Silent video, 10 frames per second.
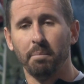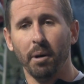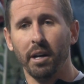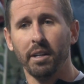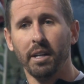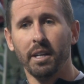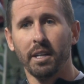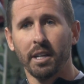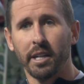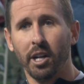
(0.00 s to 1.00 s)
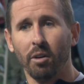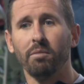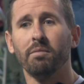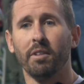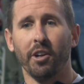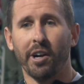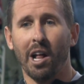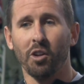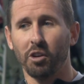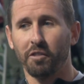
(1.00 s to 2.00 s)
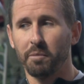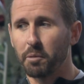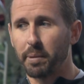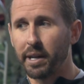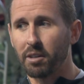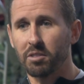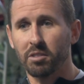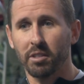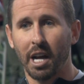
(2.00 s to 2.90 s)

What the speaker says: but they're not learning from their peers.